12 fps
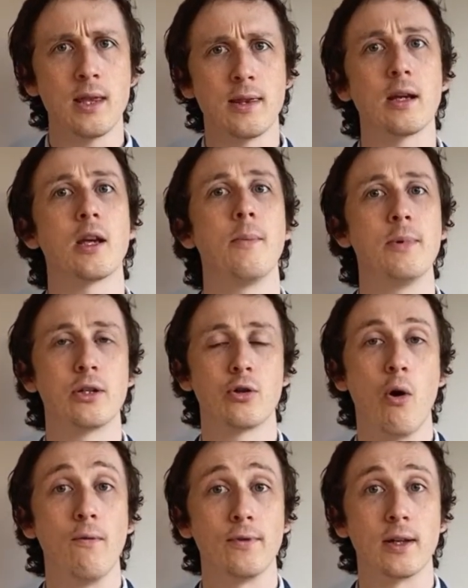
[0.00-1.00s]
that come into
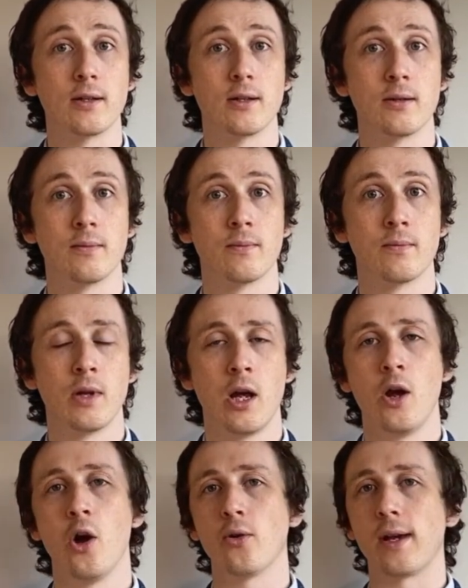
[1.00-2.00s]
conflict.
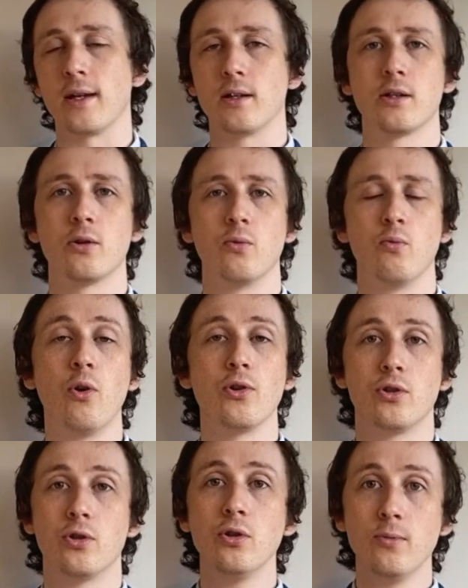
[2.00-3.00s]
Okay, so
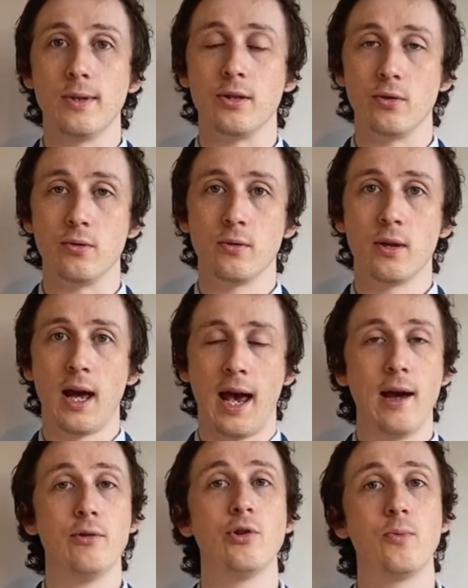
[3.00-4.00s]
what do we do?
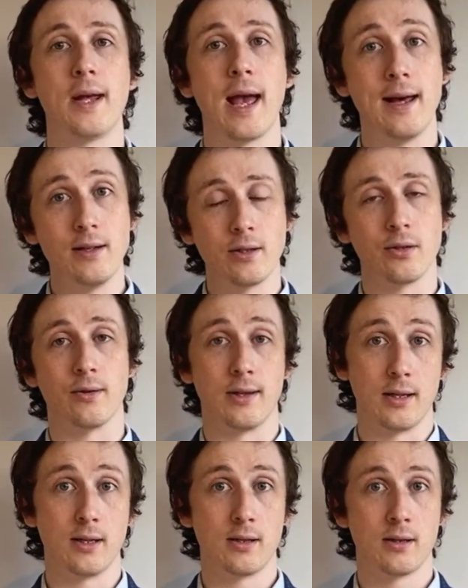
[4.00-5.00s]
How do we answer
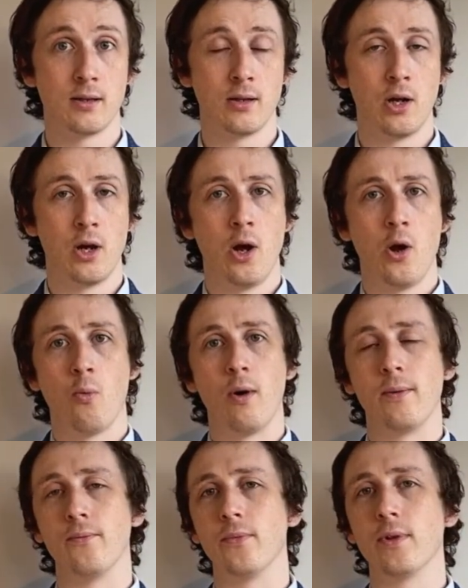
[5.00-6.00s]
this?
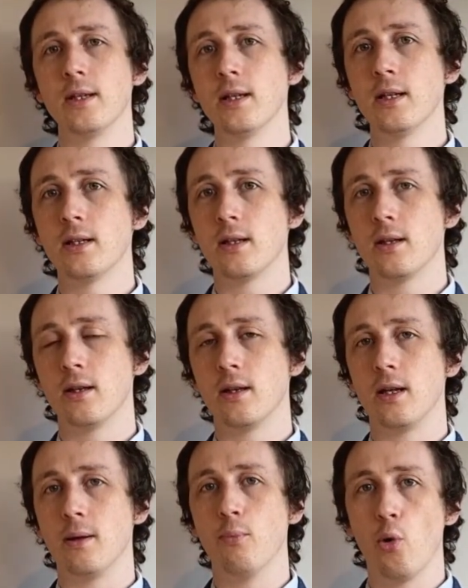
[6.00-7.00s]
Well, this is
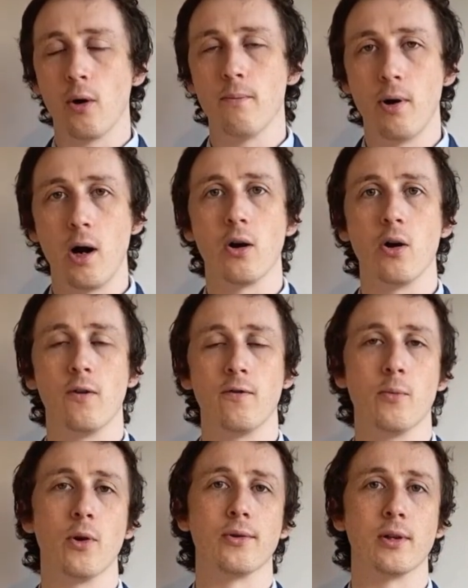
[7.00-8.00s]
the important part of a
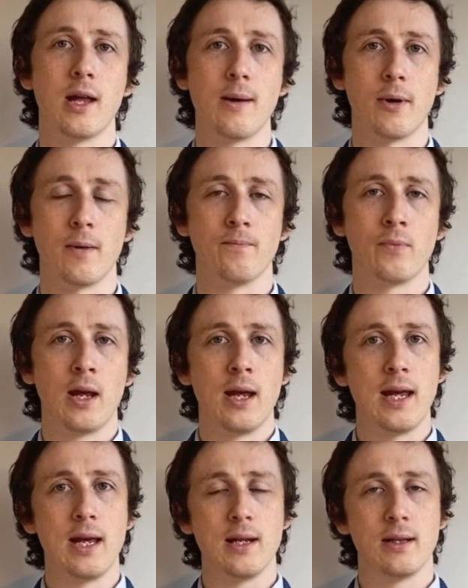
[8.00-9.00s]
moral dilemma.
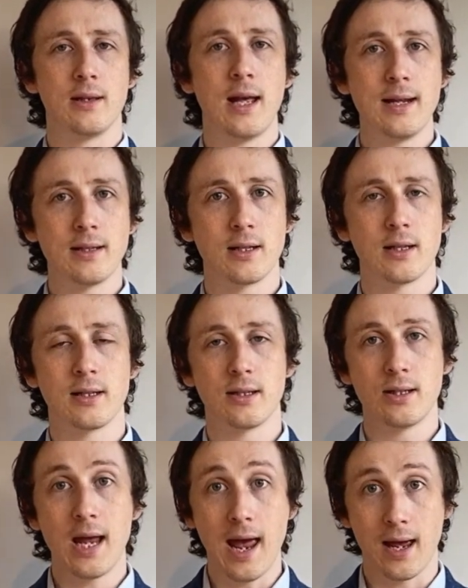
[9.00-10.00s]
It lets us
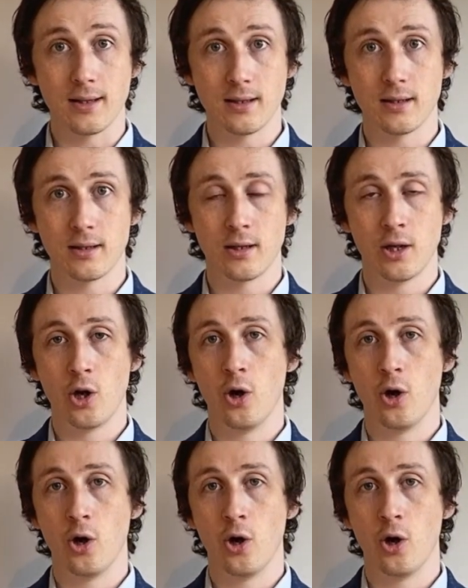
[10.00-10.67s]
test